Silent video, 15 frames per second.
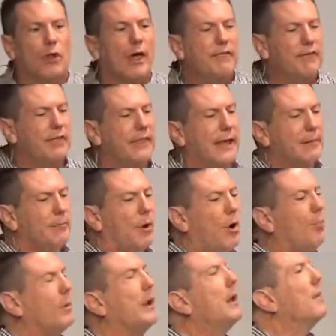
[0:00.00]
life in that
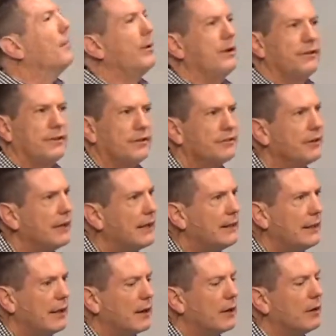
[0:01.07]
moment. But it doesn't
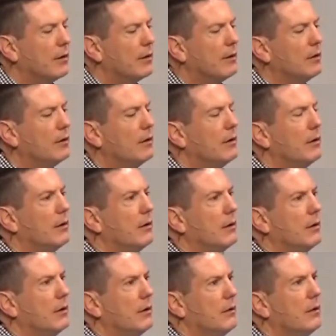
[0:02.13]
end there.
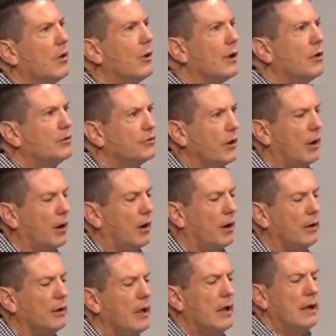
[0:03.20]
No, it goes
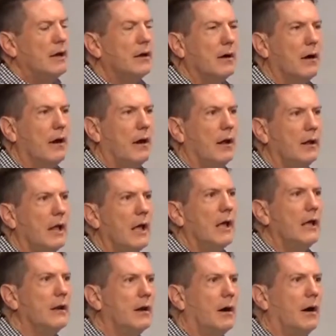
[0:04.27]
on and on
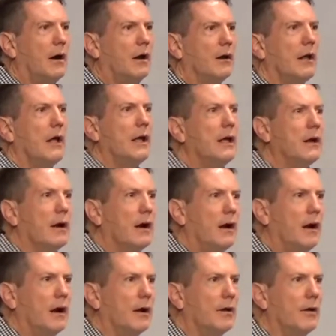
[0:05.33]
and on and
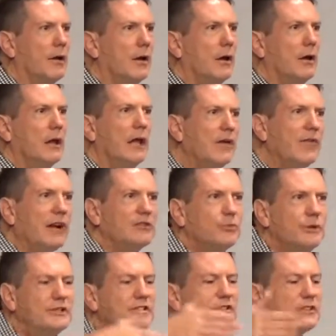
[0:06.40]
on, even as
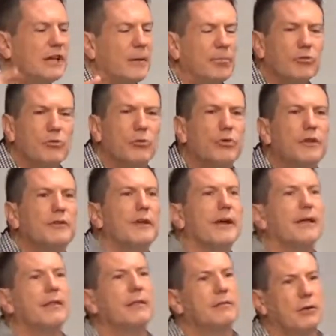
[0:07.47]
we step through the
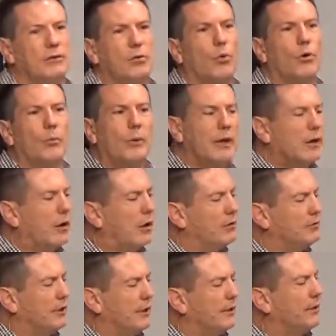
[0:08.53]
death, the door we call
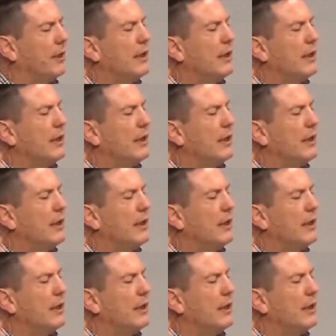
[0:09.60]
death,